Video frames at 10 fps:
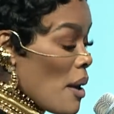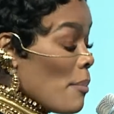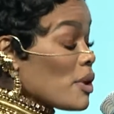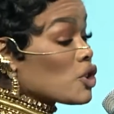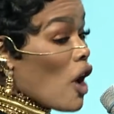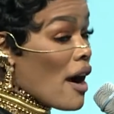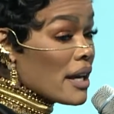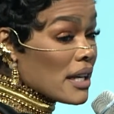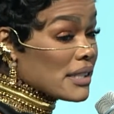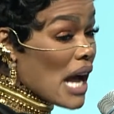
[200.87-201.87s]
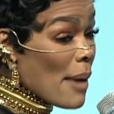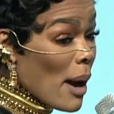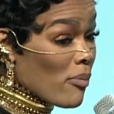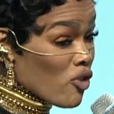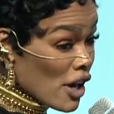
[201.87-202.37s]
Majority of the time
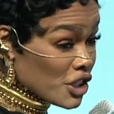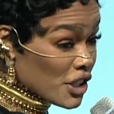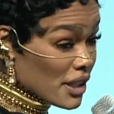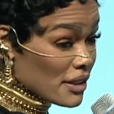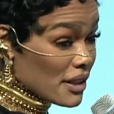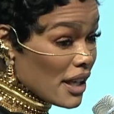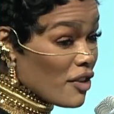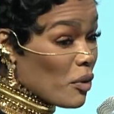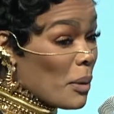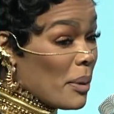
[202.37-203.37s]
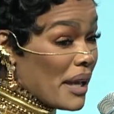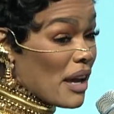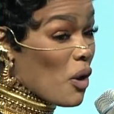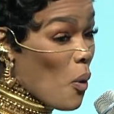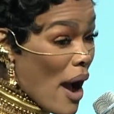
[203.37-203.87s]
I'm rushing, if we're
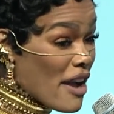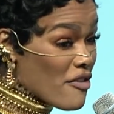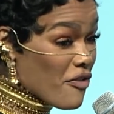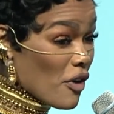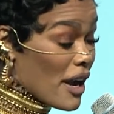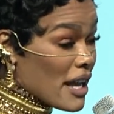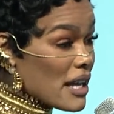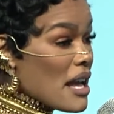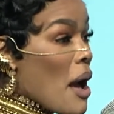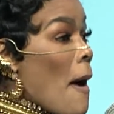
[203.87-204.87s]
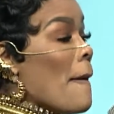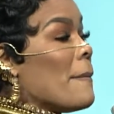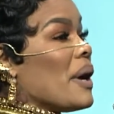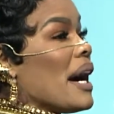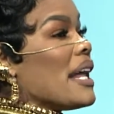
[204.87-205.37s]
being quite frank.
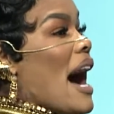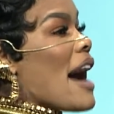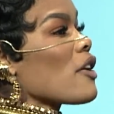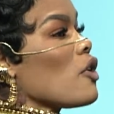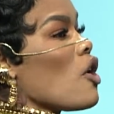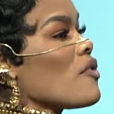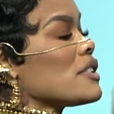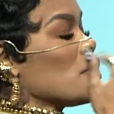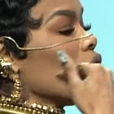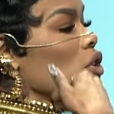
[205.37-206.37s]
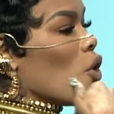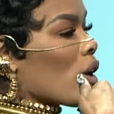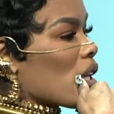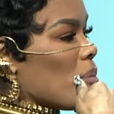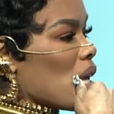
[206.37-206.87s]
But I don't know if it's the New
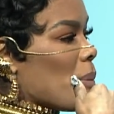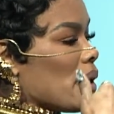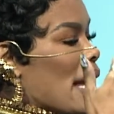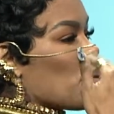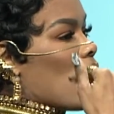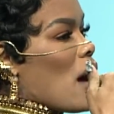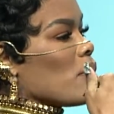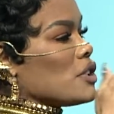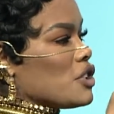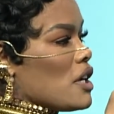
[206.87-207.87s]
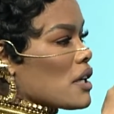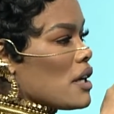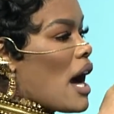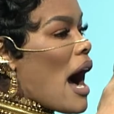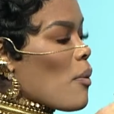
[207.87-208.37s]
York in me, but like when I was
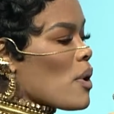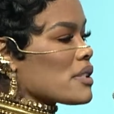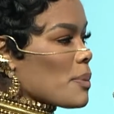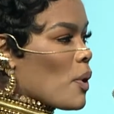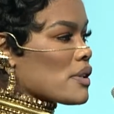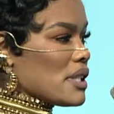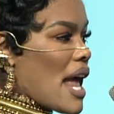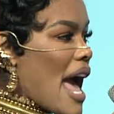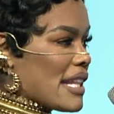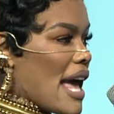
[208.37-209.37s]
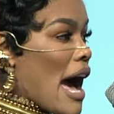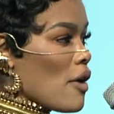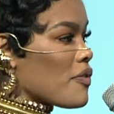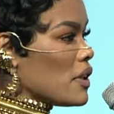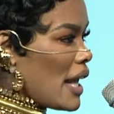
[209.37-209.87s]
younger, I was the person that had the
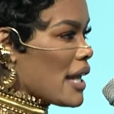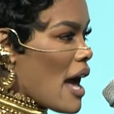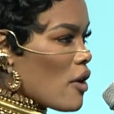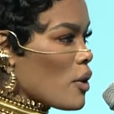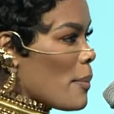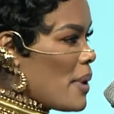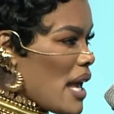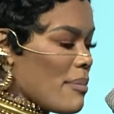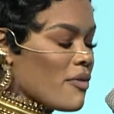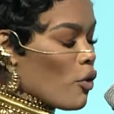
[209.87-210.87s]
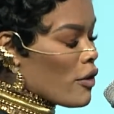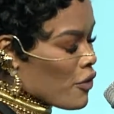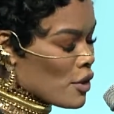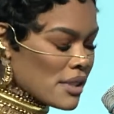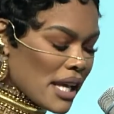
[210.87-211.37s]
outfit laid out on the bed before the
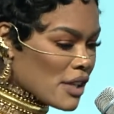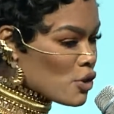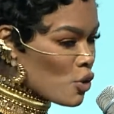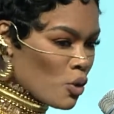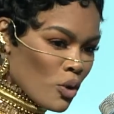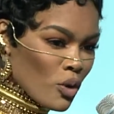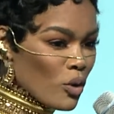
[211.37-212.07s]
first day of school.